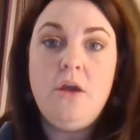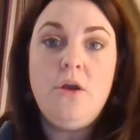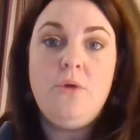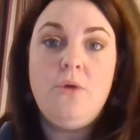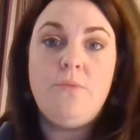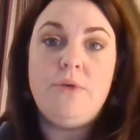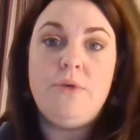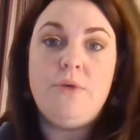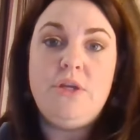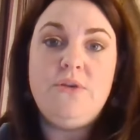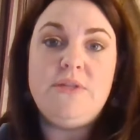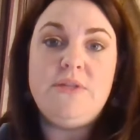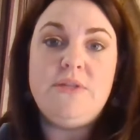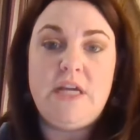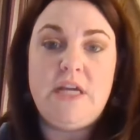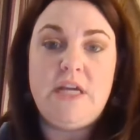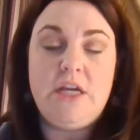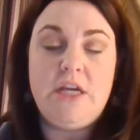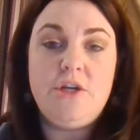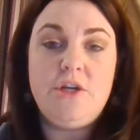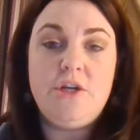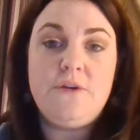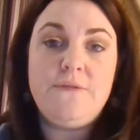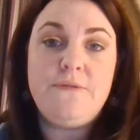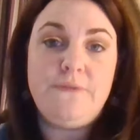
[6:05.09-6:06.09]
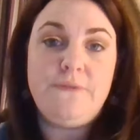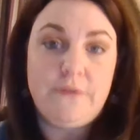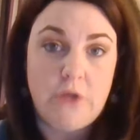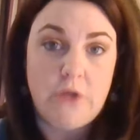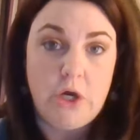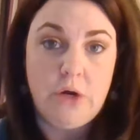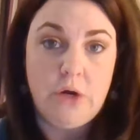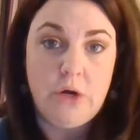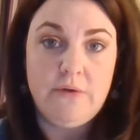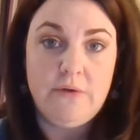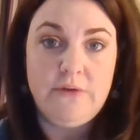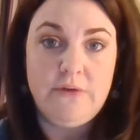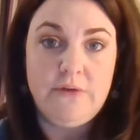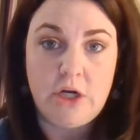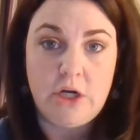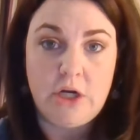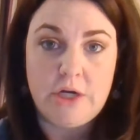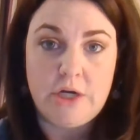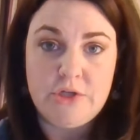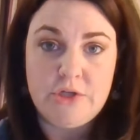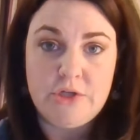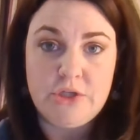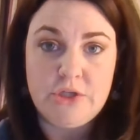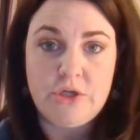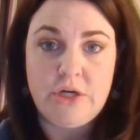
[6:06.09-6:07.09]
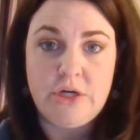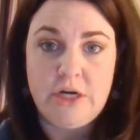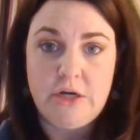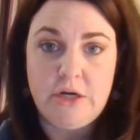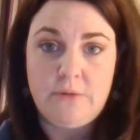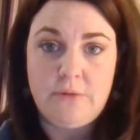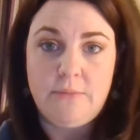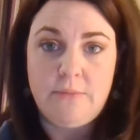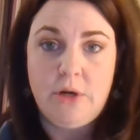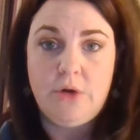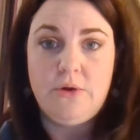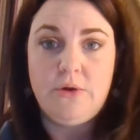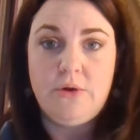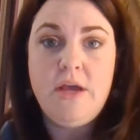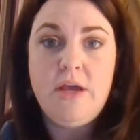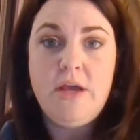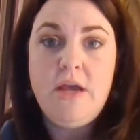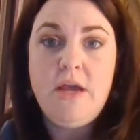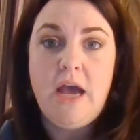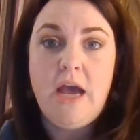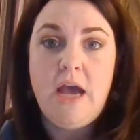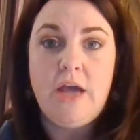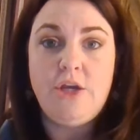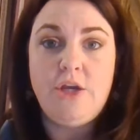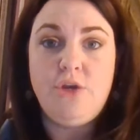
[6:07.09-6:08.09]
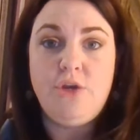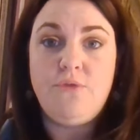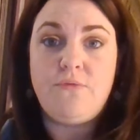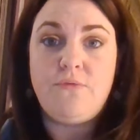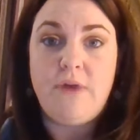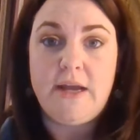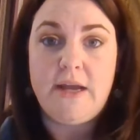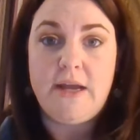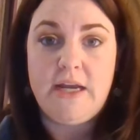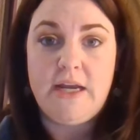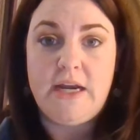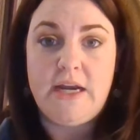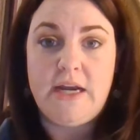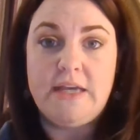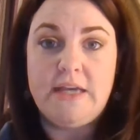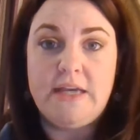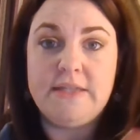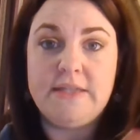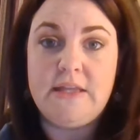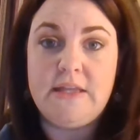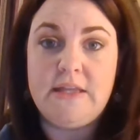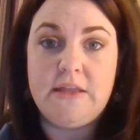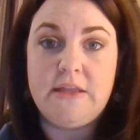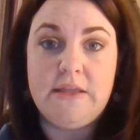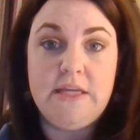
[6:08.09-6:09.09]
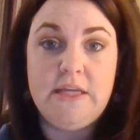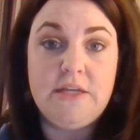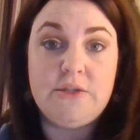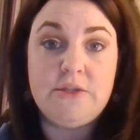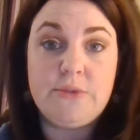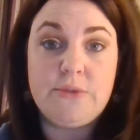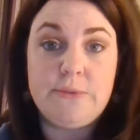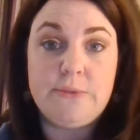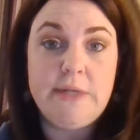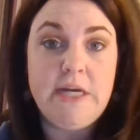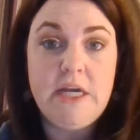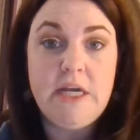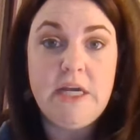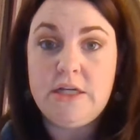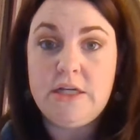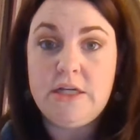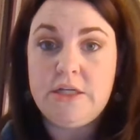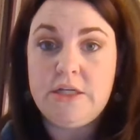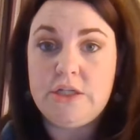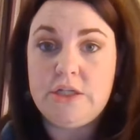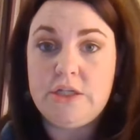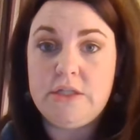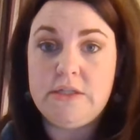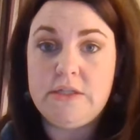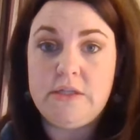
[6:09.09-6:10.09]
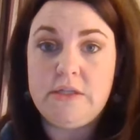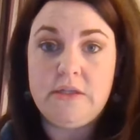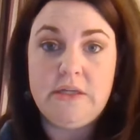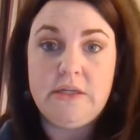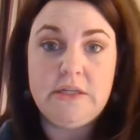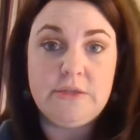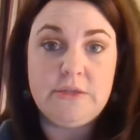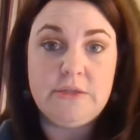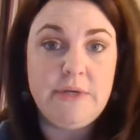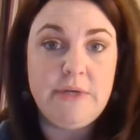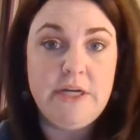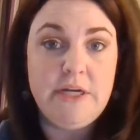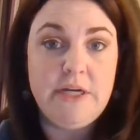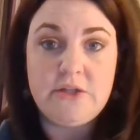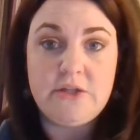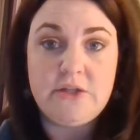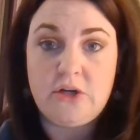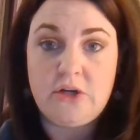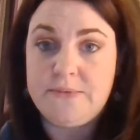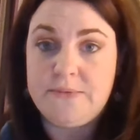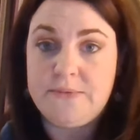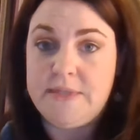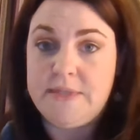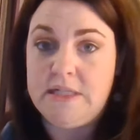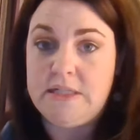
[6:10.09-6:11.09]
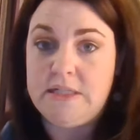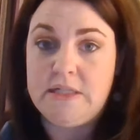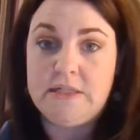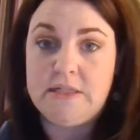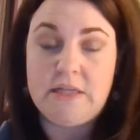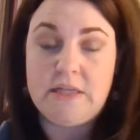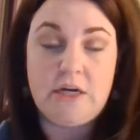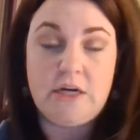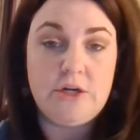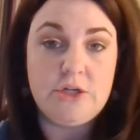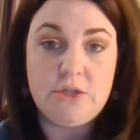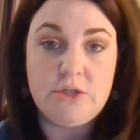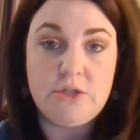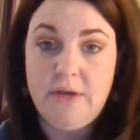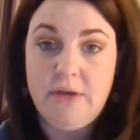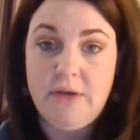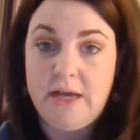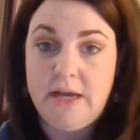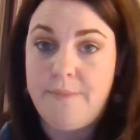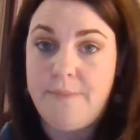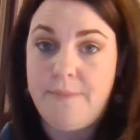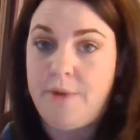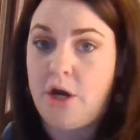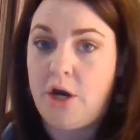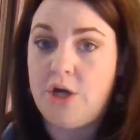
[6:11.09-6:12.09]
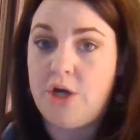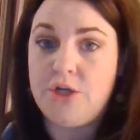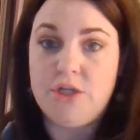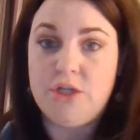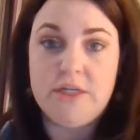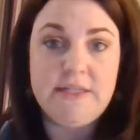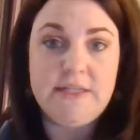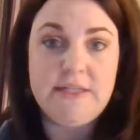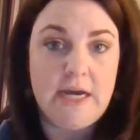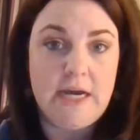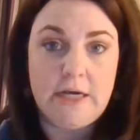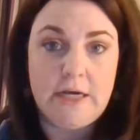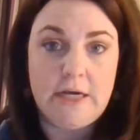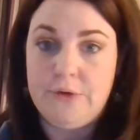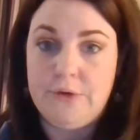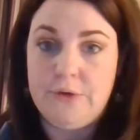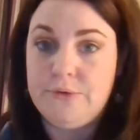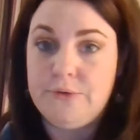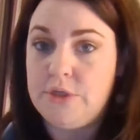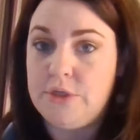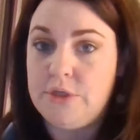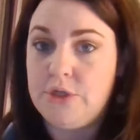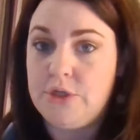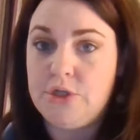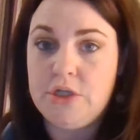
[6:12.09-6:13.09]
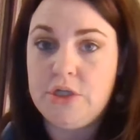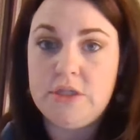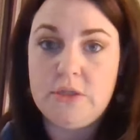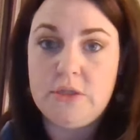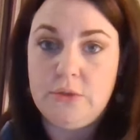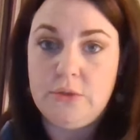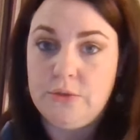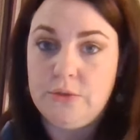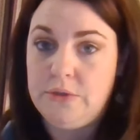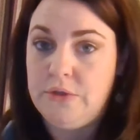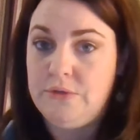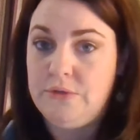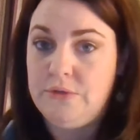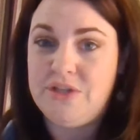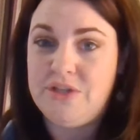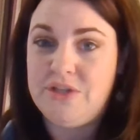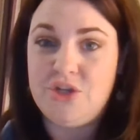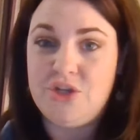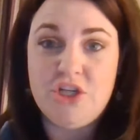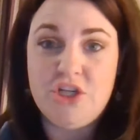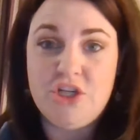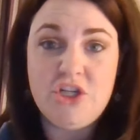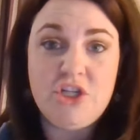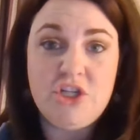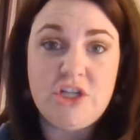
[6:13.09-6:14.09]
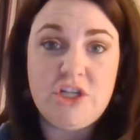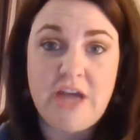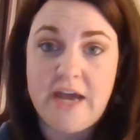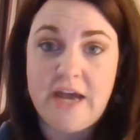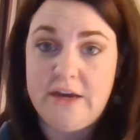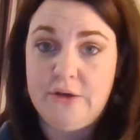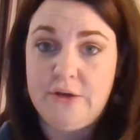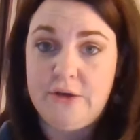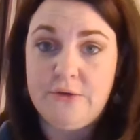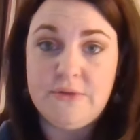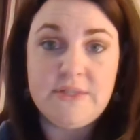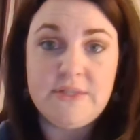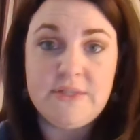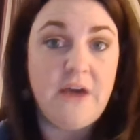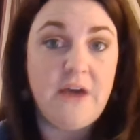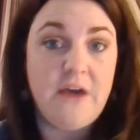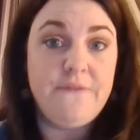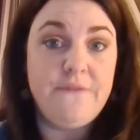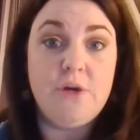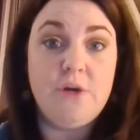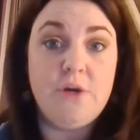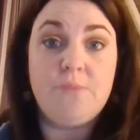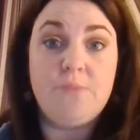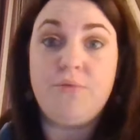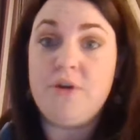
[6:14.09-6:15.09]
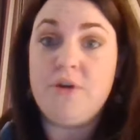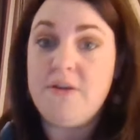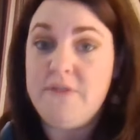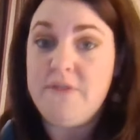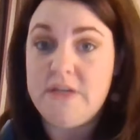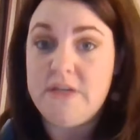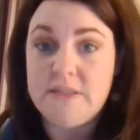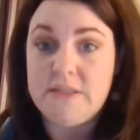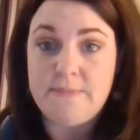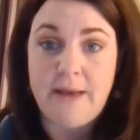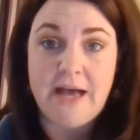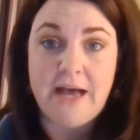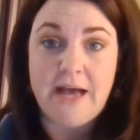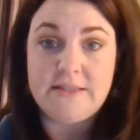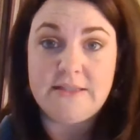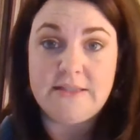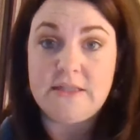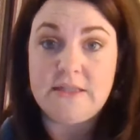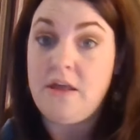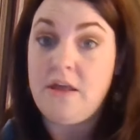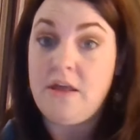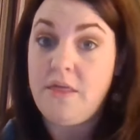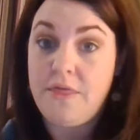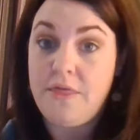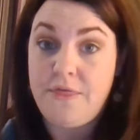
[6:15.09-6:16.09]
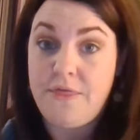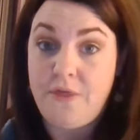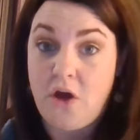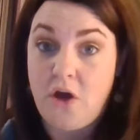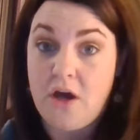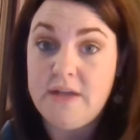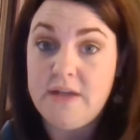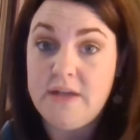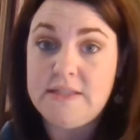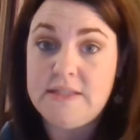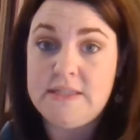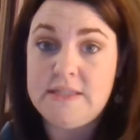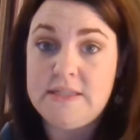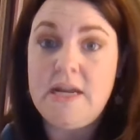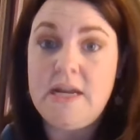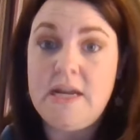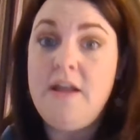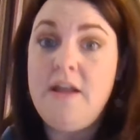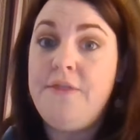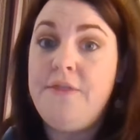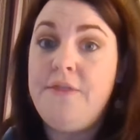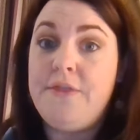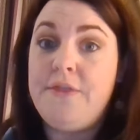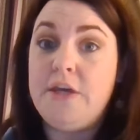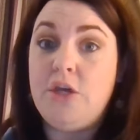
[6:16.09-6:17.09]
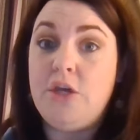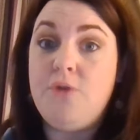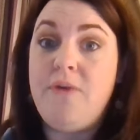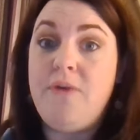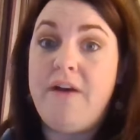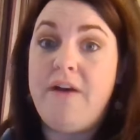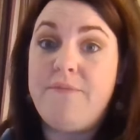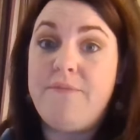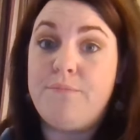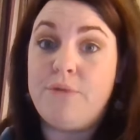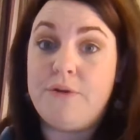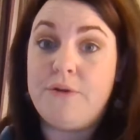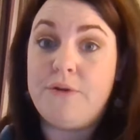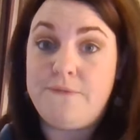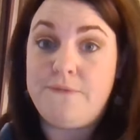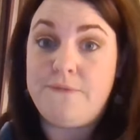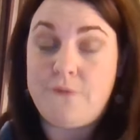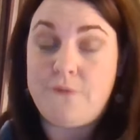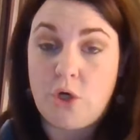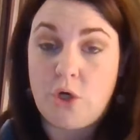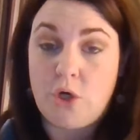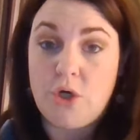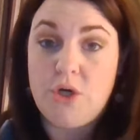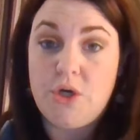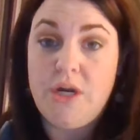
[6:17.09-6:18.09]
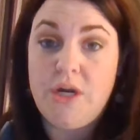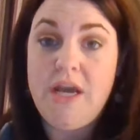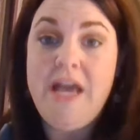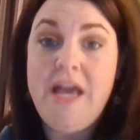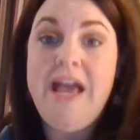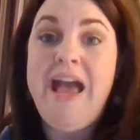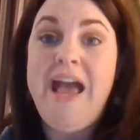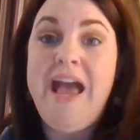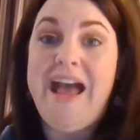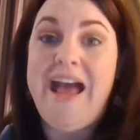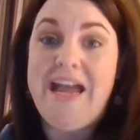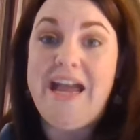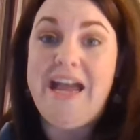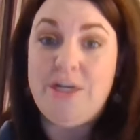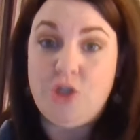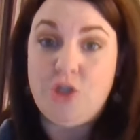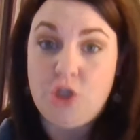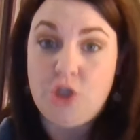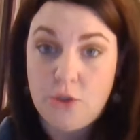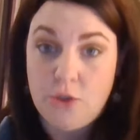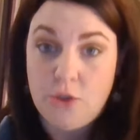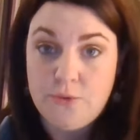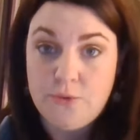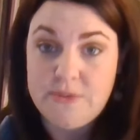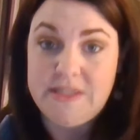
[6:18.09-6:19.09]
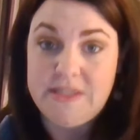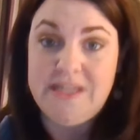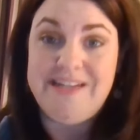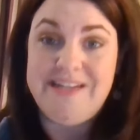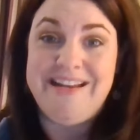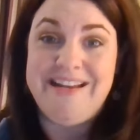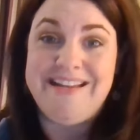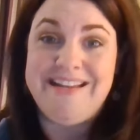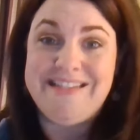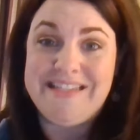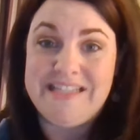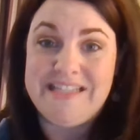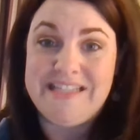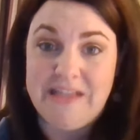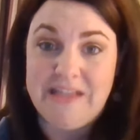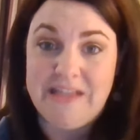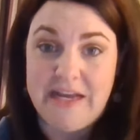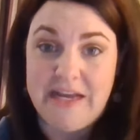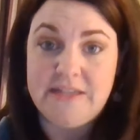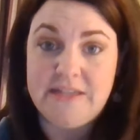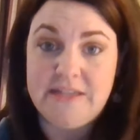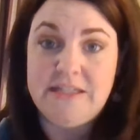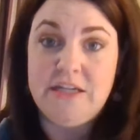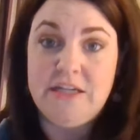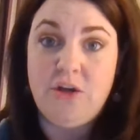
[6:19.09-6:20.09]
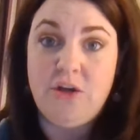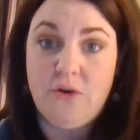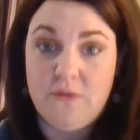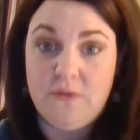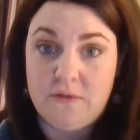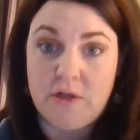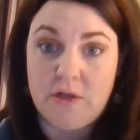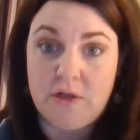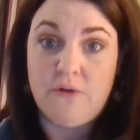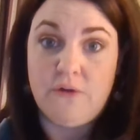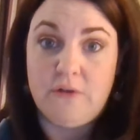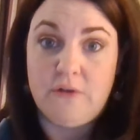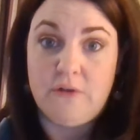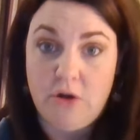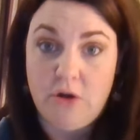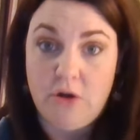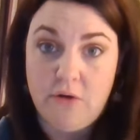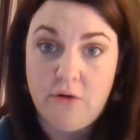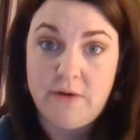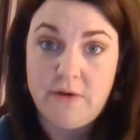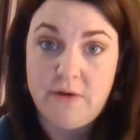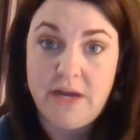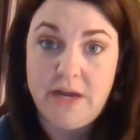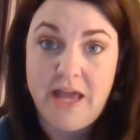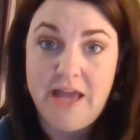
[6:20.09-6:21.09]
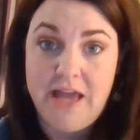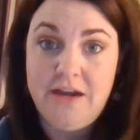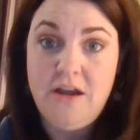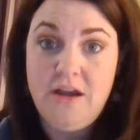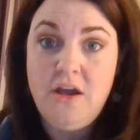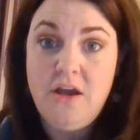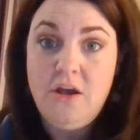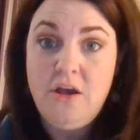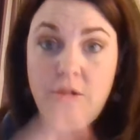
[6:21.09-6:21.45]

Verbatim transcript: When you stay in your flow of your conscious creator mode and you recognize that these 3D conditions and these 3D circumstances that are showing up are just echoes, they're just old news, they're just shadows of your previous past thoughts that you have preferred and chosen and selected over and over and over again,